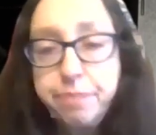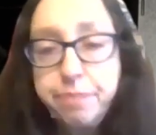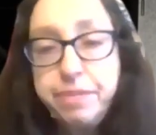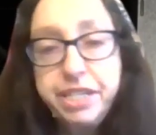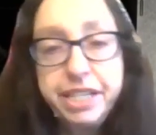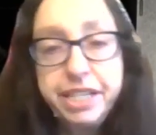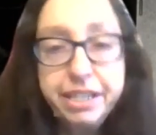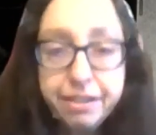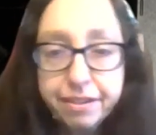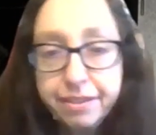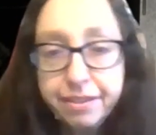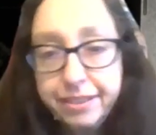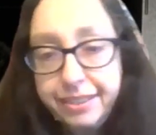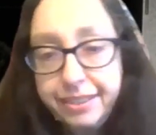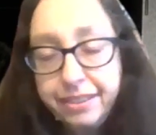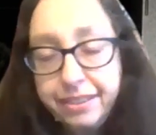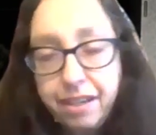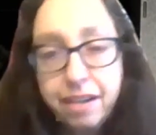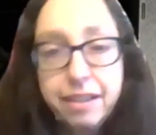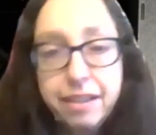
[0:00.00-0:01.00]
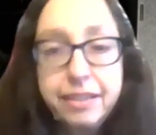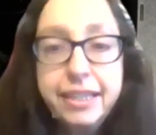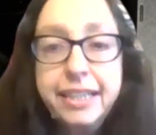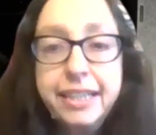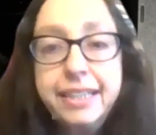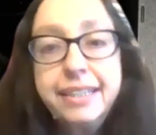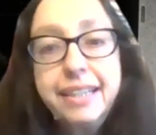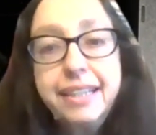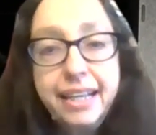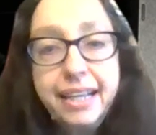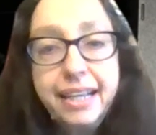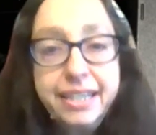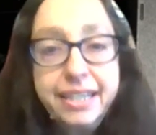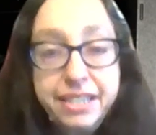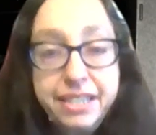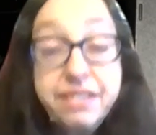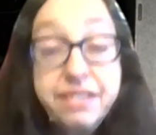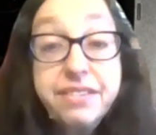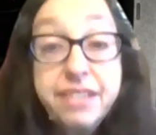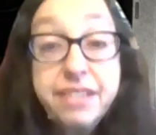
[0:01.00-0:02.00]
Deere and Darling
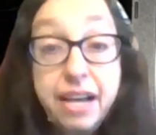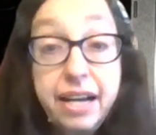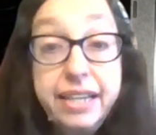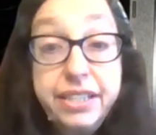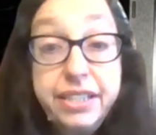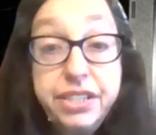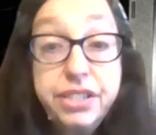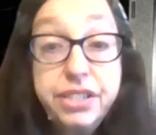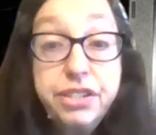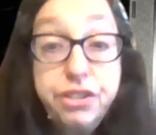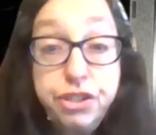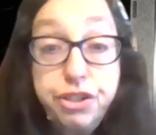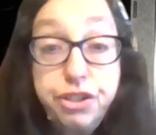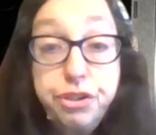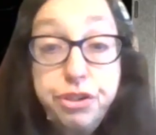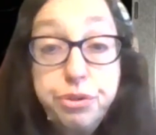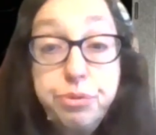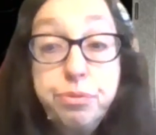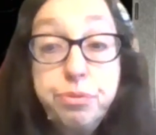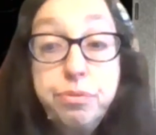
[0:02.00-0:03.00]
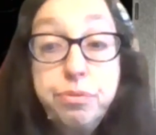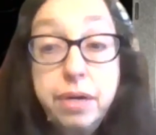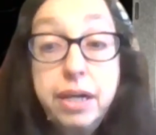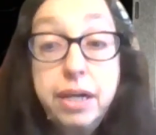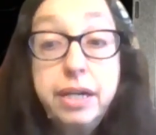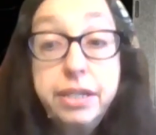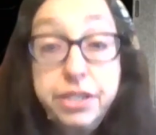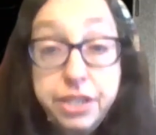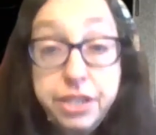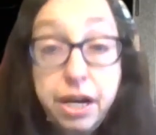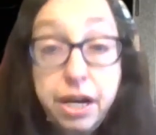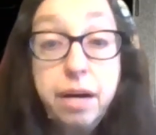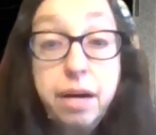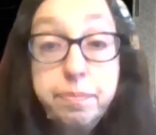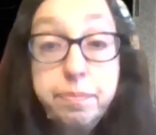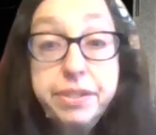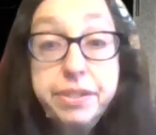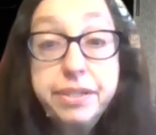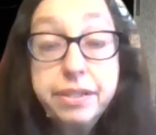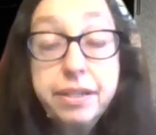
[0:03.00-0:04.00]
decide to
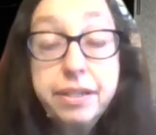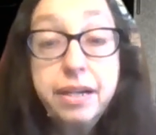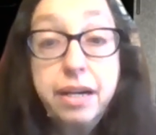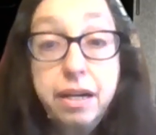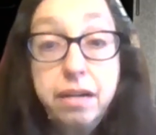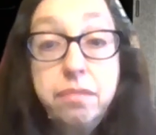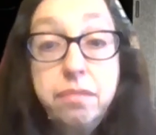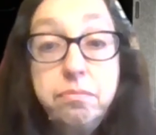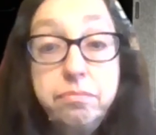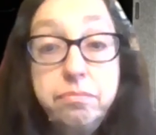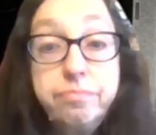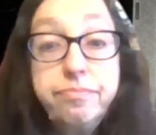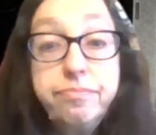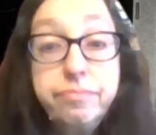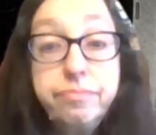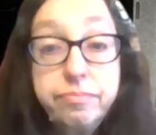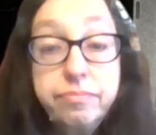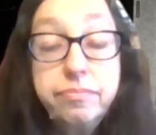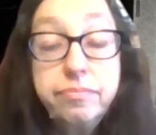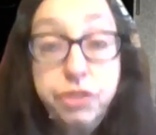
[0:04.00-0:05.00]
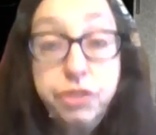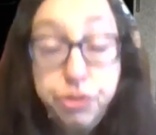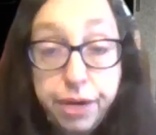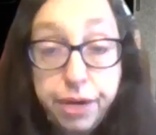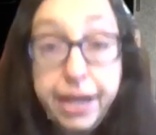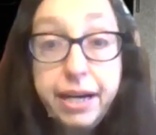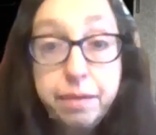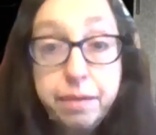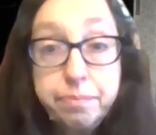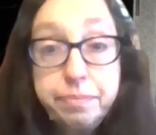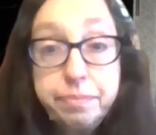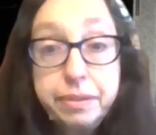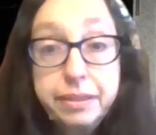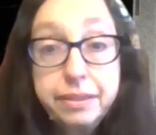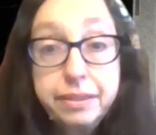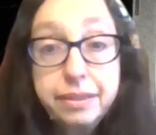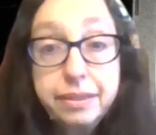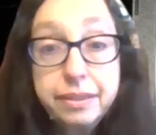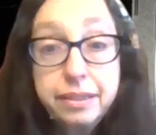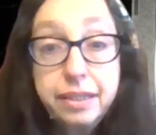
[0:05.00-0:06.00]
adopt Tramp,
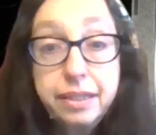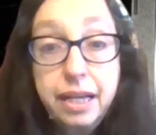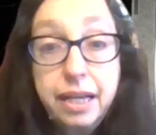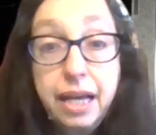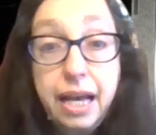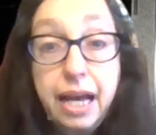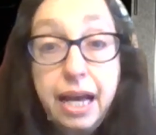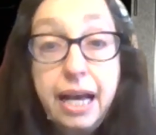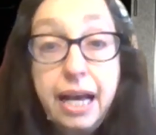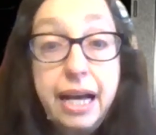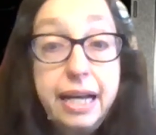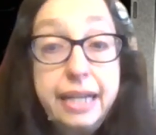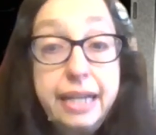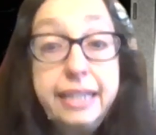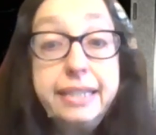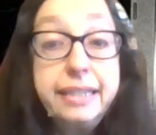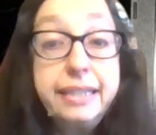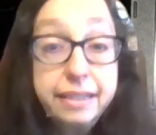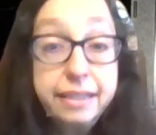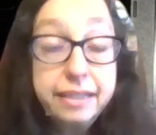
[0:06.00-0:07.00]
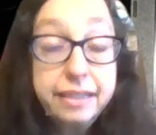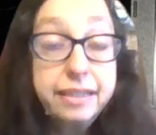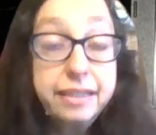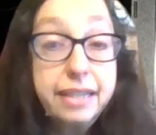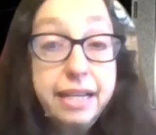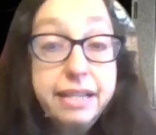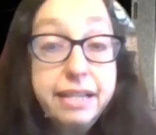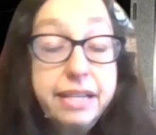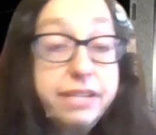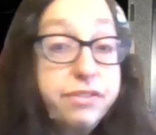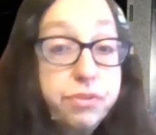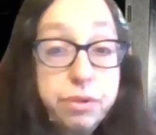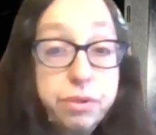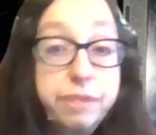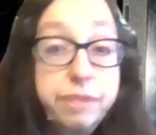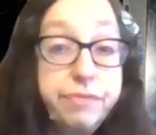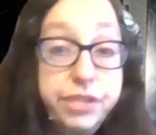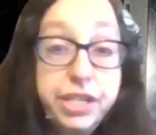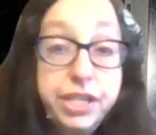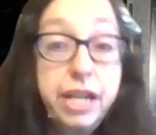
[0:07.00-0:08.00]
and they sort
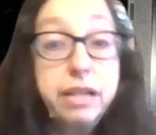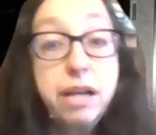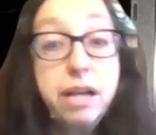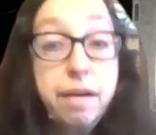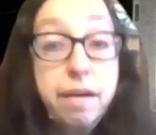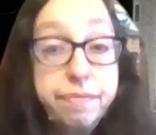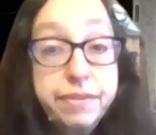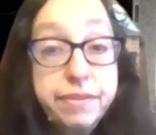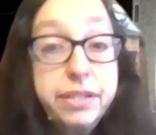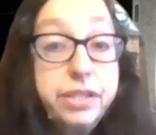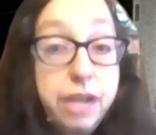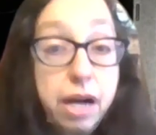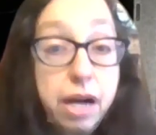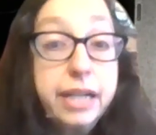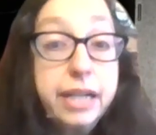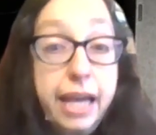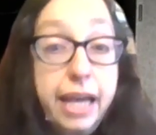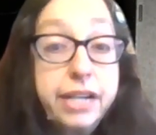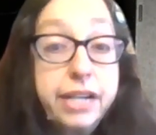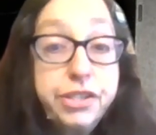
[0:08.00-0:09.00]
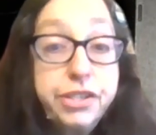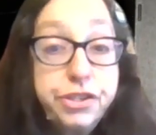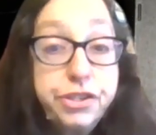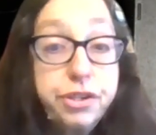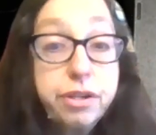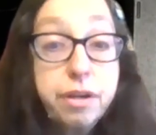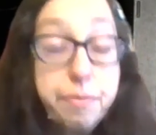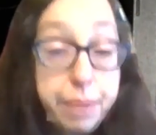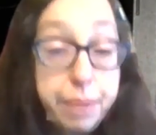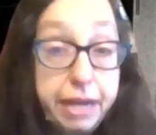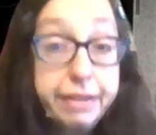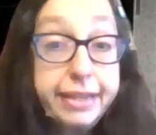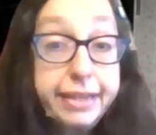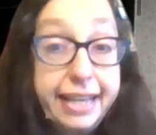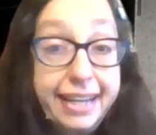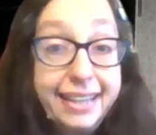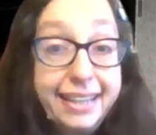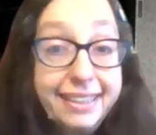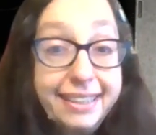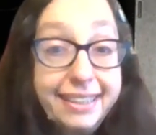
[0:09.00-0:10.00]
of tell off the dog catcher about
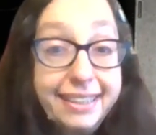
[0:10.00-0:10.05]
that.